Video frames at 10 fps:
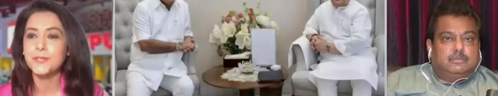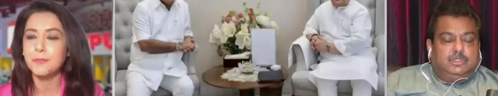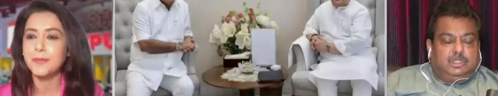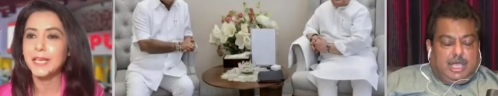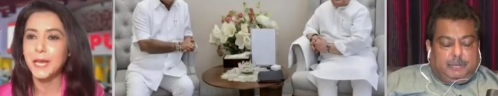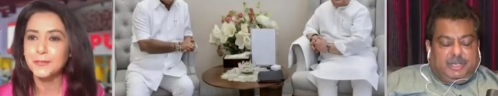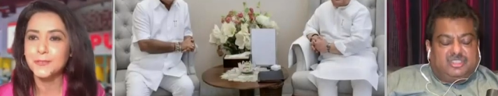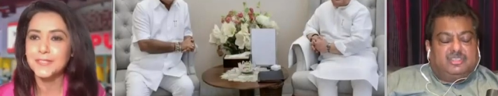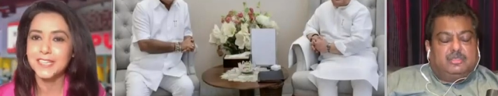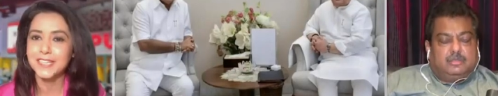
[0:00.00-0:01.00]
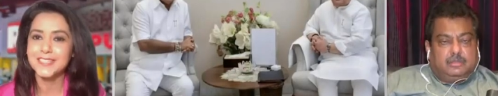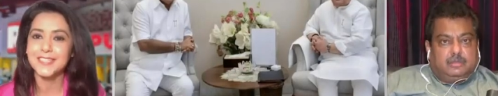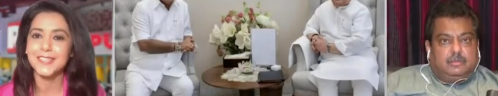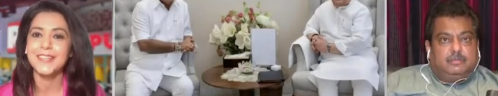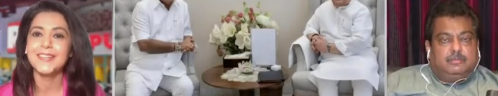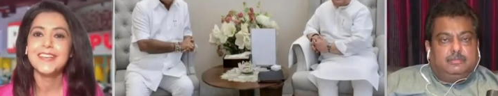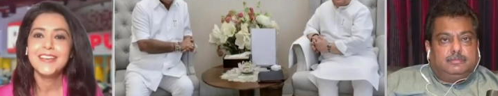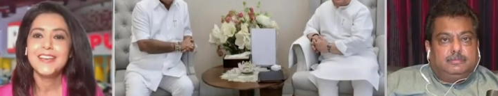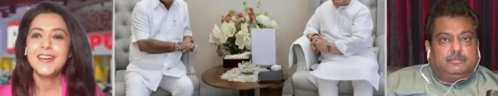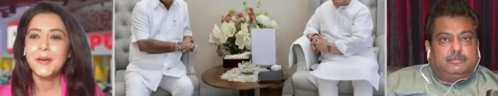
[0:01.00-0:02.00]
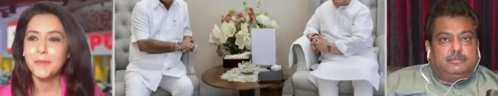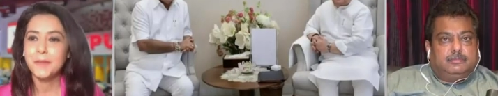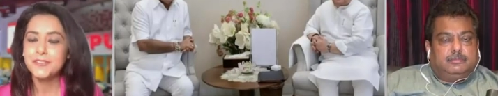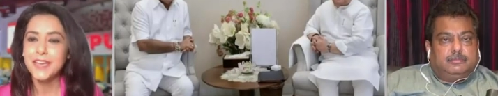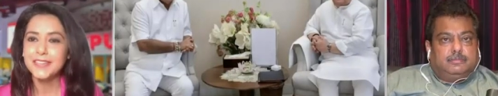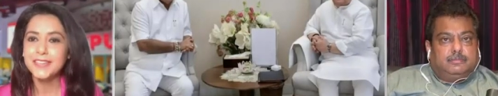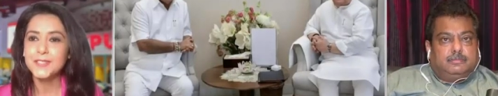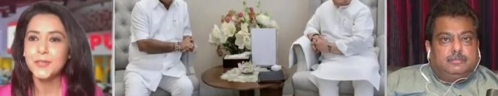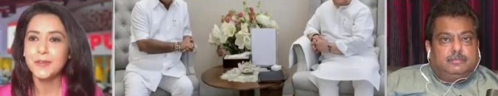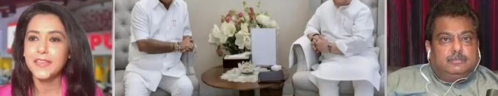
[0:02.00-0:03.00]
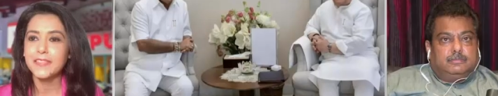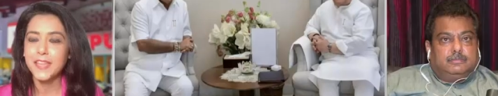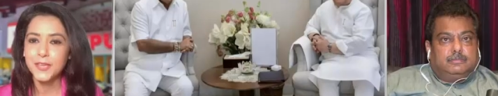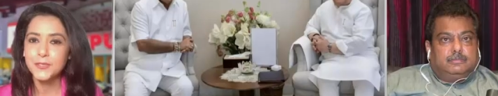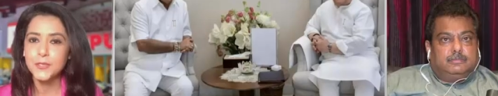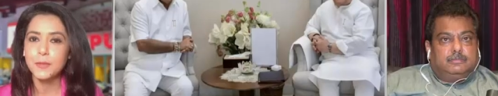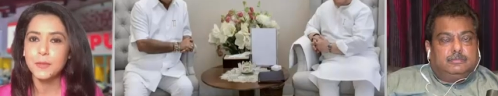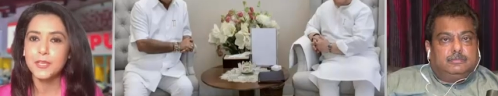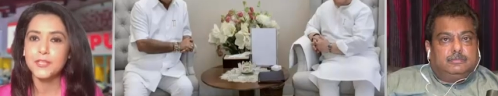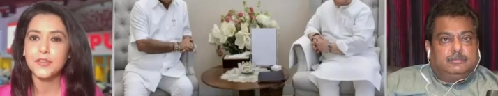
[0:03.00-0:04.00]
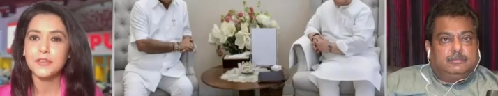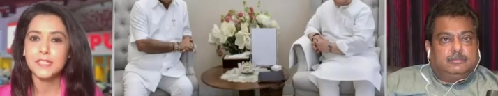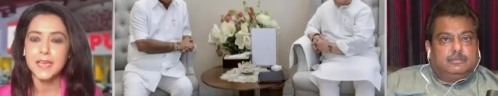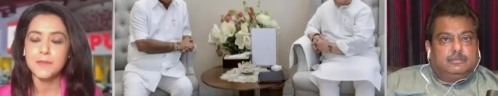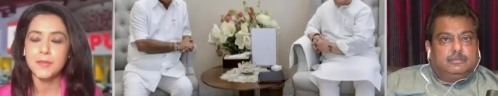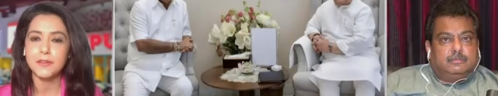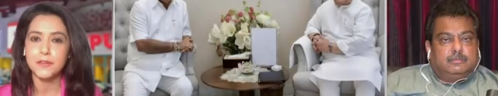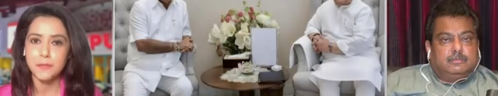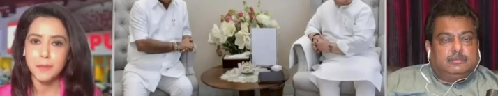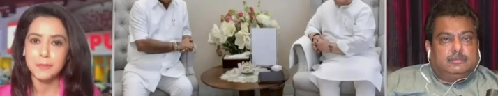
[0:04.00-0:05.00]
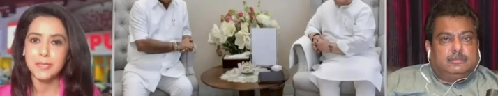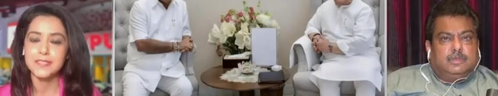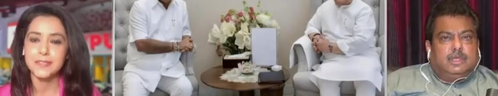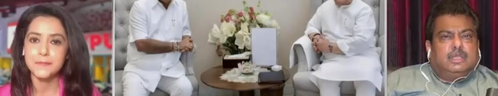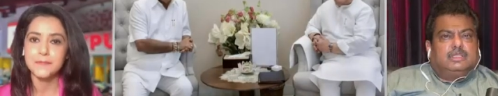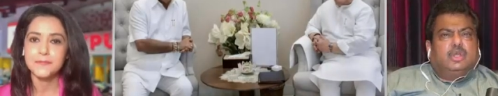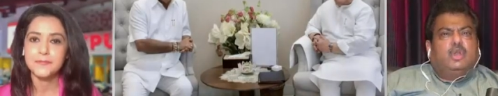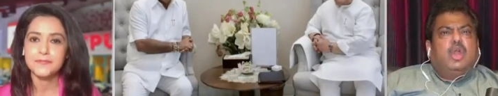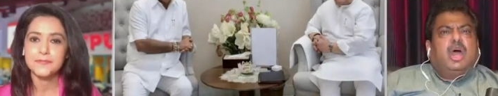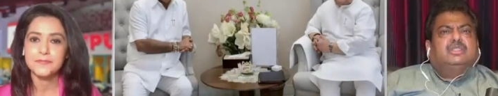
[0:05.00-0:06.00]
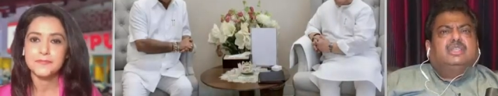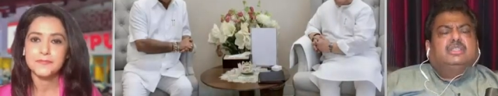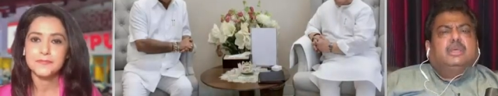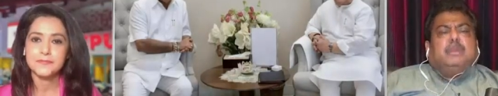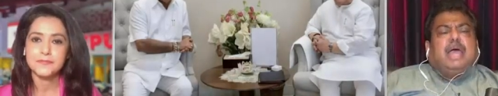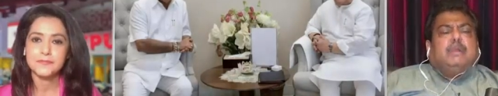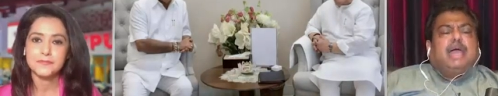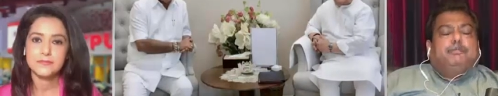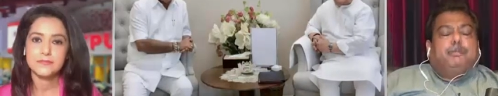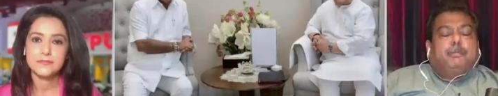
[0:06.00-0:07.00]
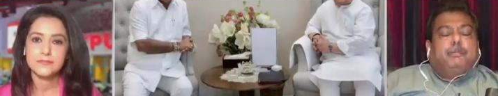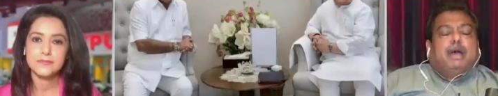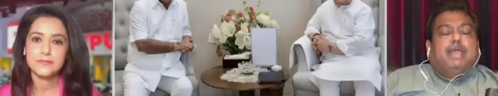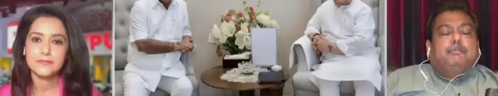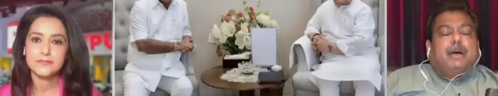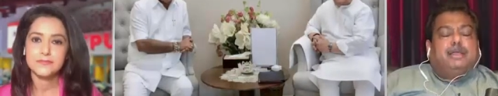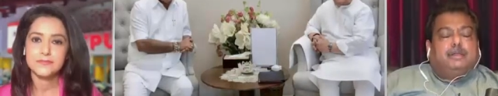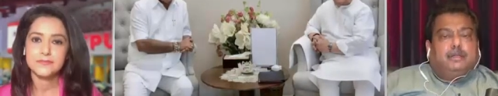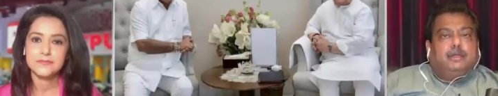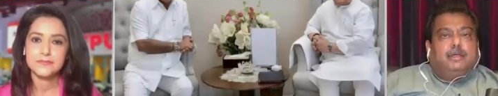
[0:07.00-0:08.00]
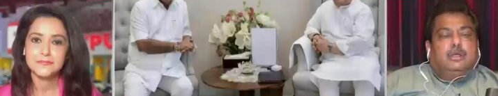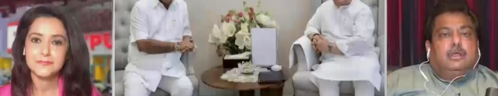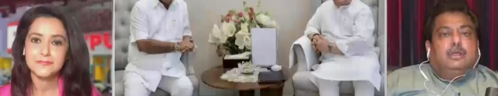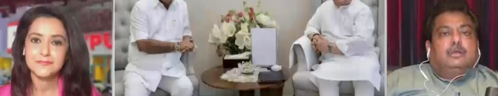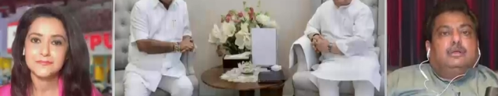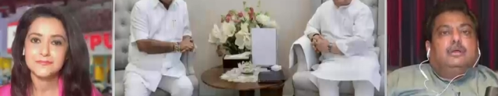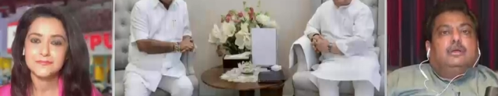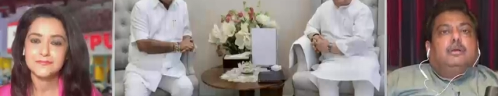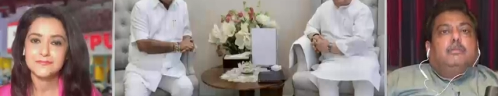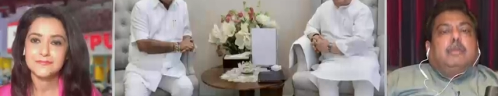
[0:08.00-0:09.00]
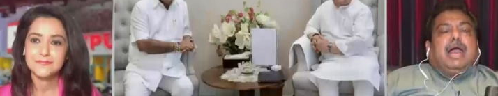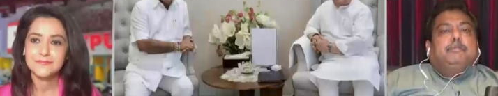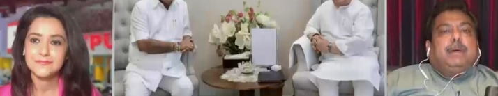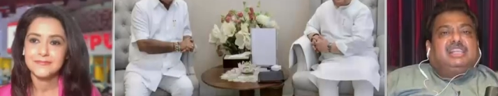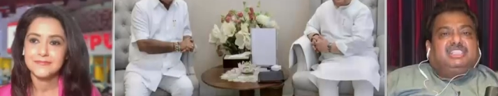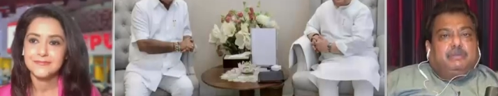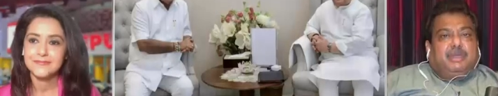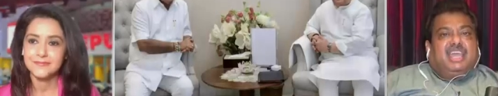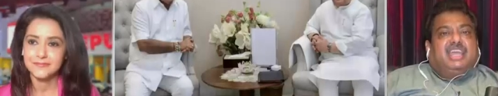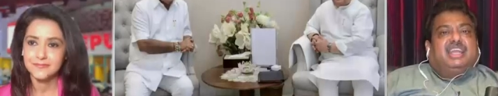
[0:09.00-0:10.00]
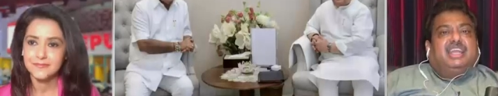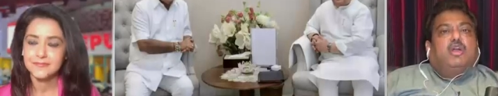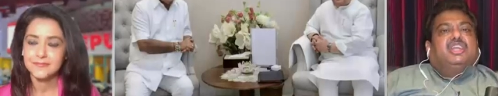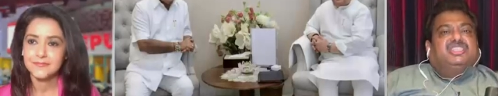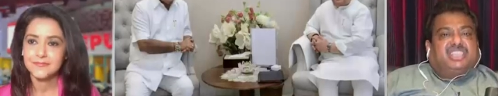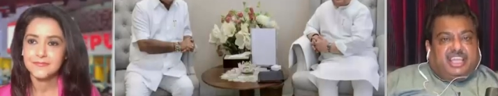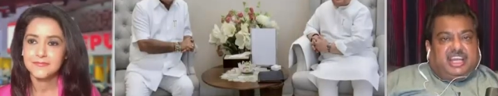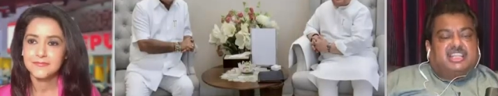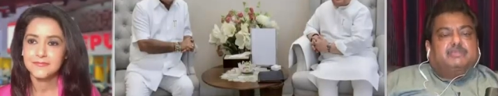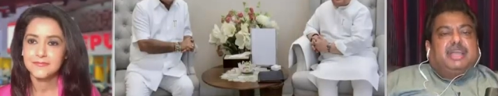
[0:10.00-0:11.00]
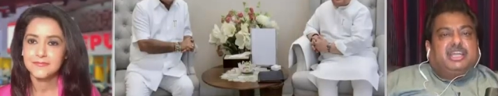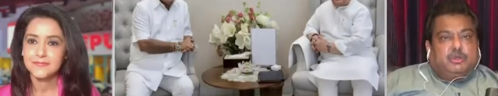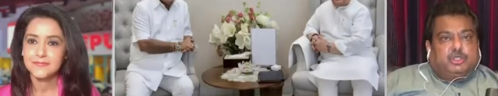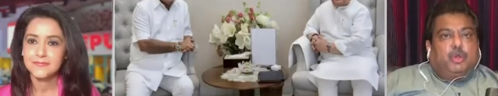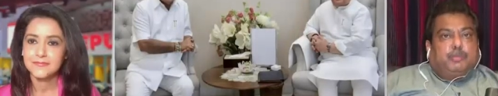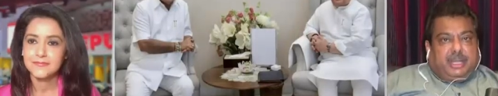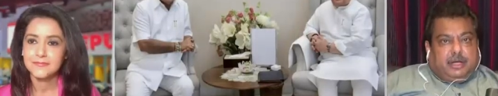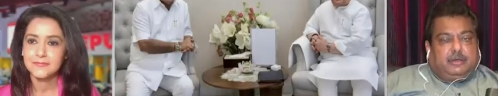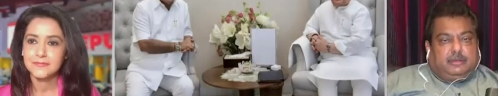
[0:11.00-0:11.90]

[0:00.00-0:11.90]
Speaker 1: should be allowed to say this here. Uh, we'll track that story and thank you so much for your time here on the No, no, no.
Speaker 2: Uh, see, the, my, my, my, par my party may hmm. agree or disagree. It is my individual opinion.